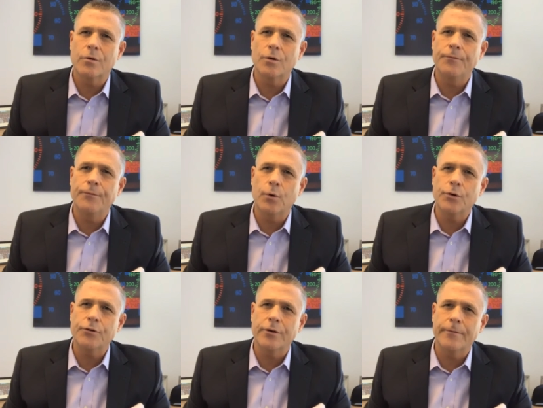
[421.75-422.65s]
good
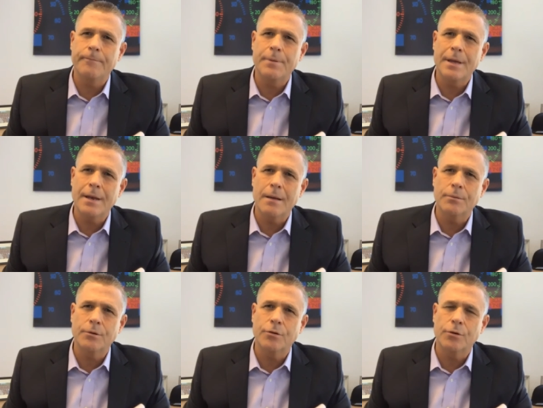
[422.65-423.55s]
fortune of being
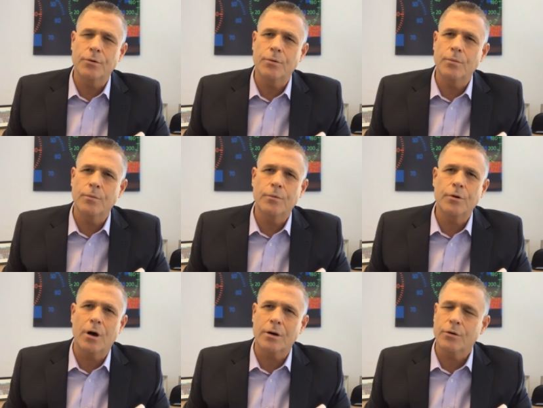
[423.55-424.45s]
able to
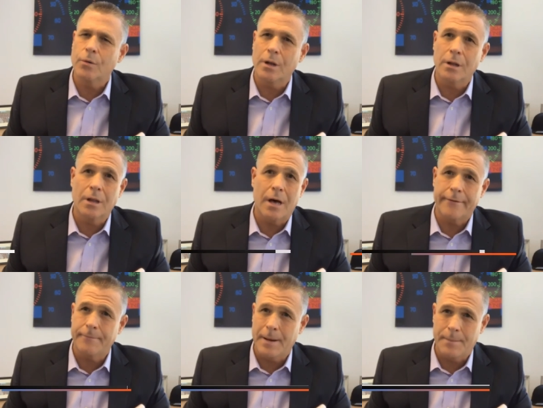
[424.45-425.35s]
talk to a lot
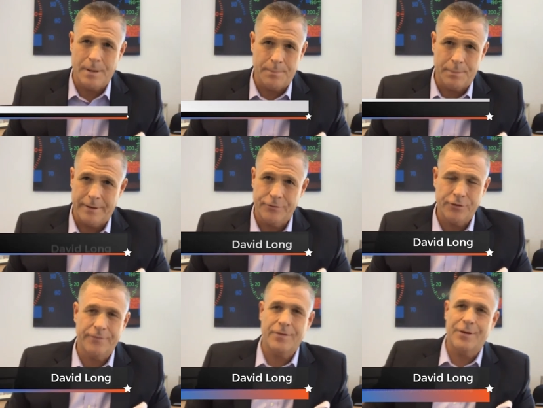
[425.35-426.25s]
of my people. I've
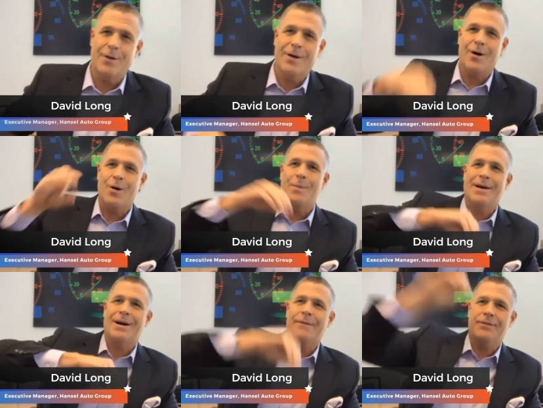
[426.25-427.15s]
shifted all my
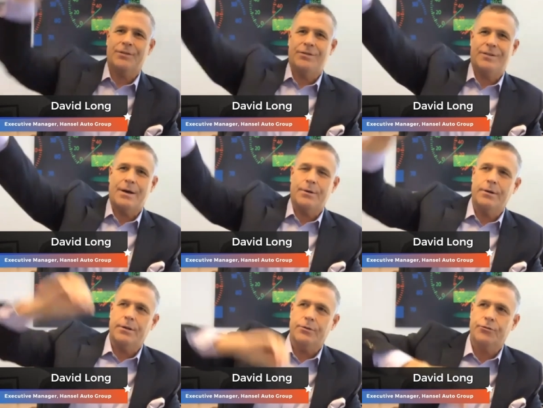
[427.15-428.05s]
offices out
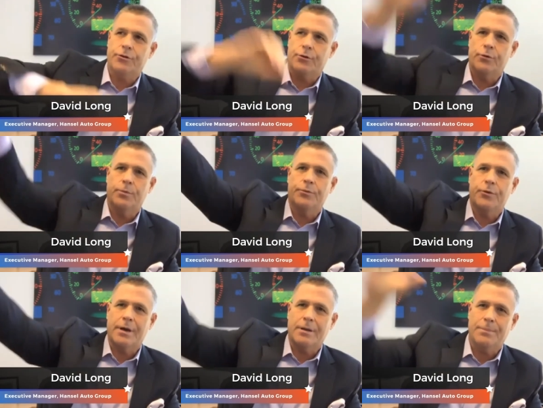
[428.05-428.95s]
into the showroom
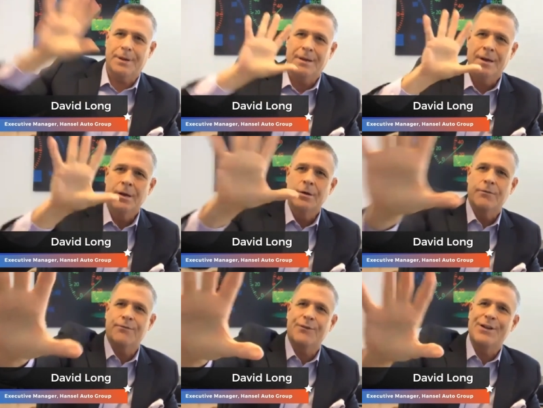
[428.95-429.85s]
so I can be
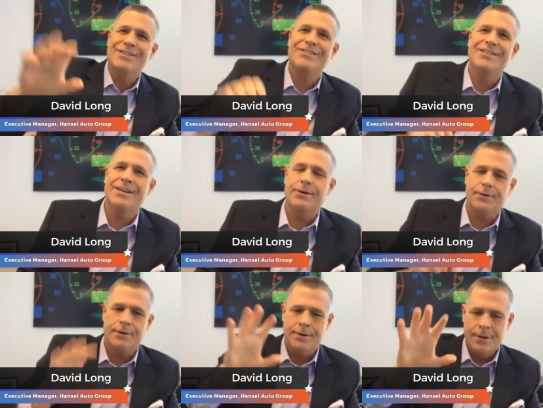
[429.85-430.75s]
front and center.
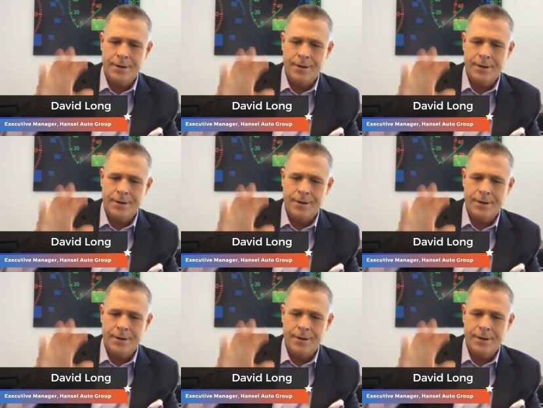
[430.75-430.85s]
And